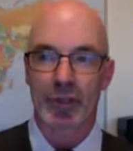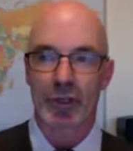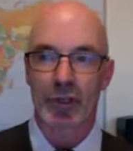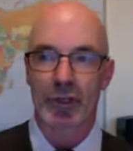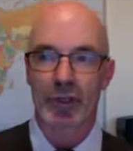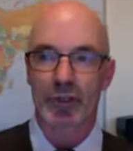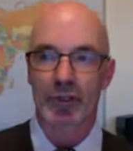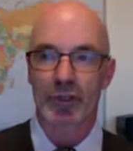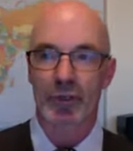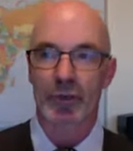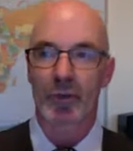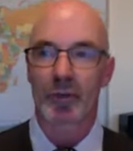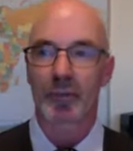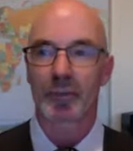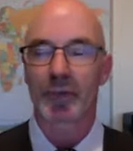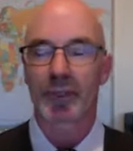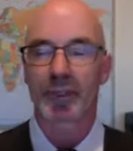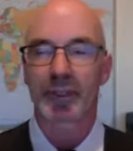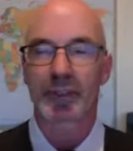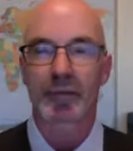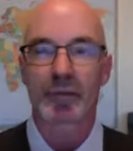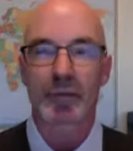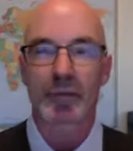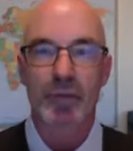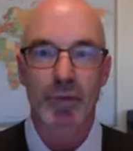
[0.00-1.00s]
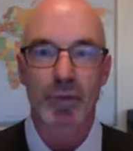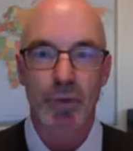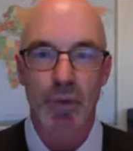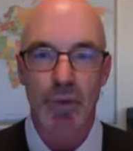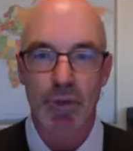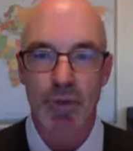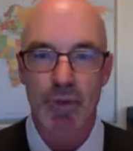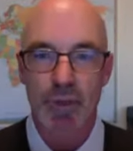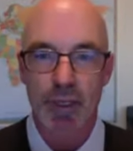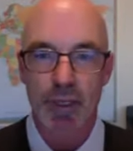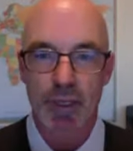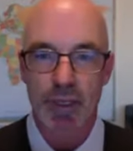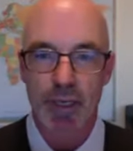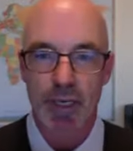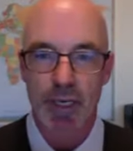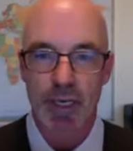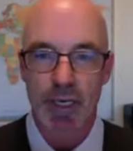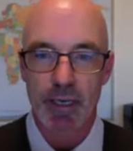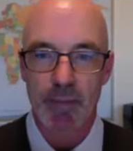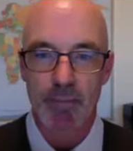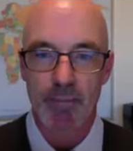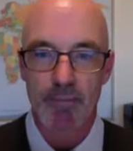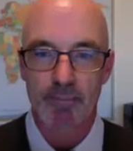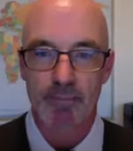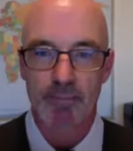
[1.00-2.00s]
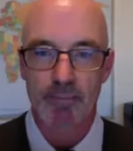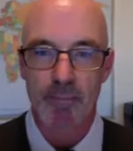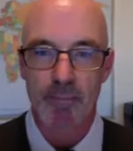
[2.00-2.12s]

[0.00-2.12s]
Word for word: also a button for the um,